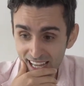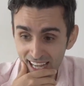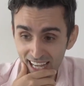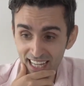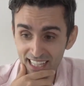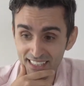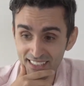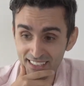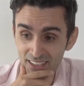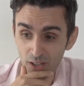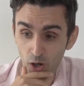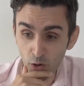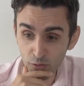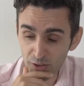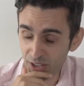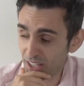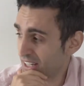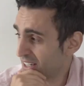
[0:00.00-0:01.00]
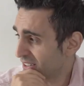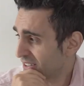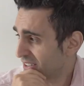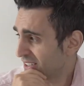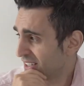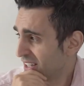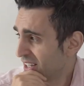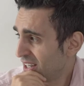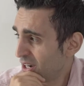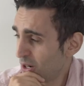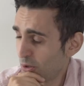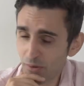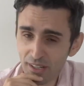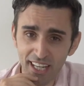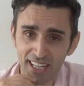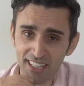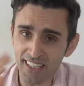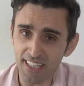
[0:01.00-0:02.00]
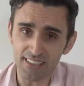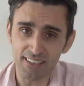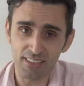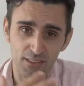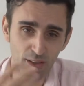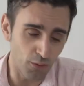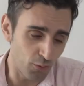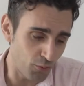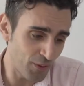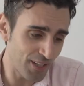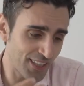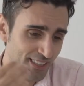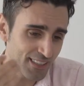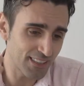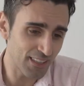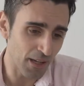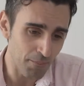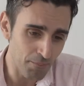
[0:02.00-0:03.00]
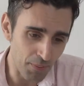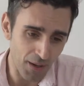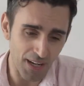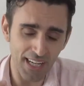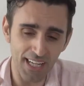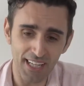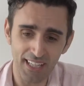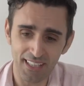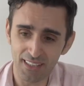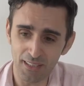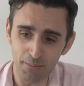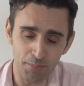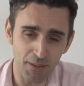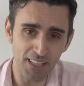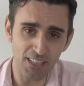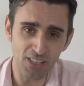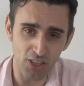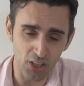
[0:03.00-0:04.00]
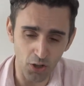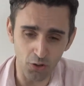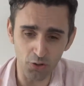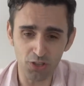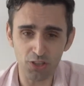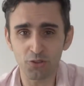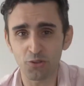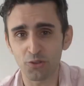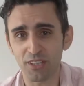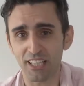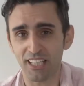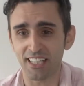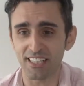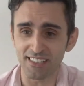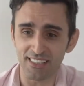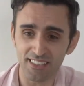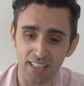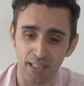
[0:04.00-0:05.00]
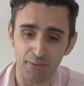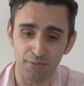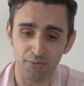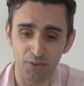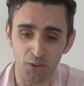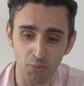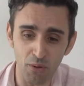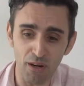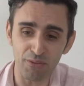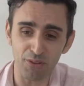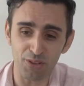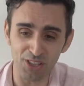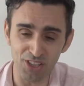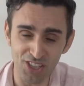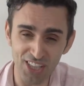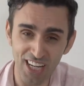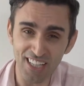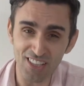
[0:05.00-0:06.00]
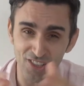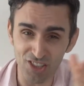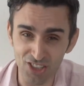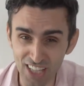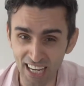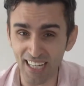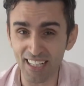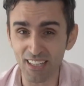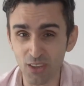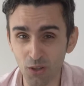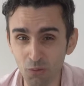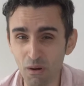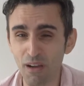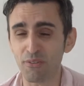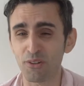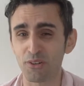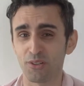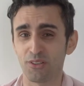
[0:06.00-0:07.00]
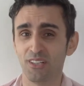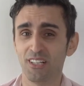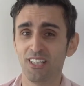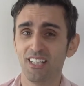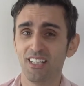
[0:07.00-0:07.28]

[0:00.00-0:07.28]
And over here, we get gusts of wind by the beach, the ocean, all that kind of stuff. The weather can change, so check the weather.